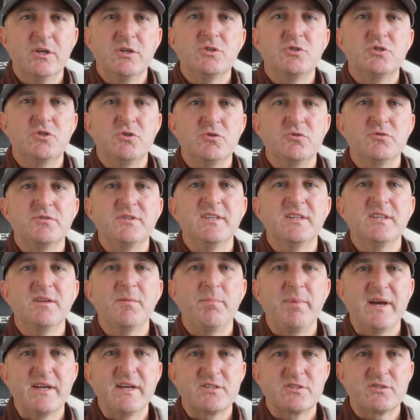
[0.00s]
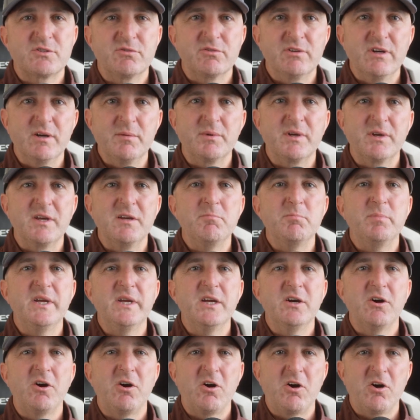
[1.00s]
Choosing the best grip can
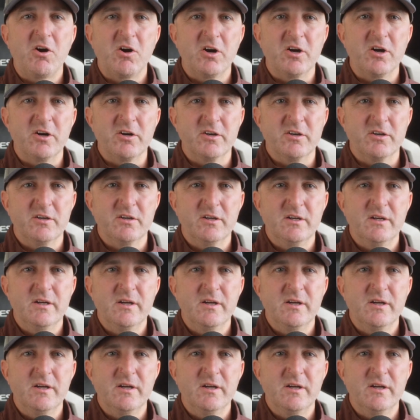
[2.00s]
be hard.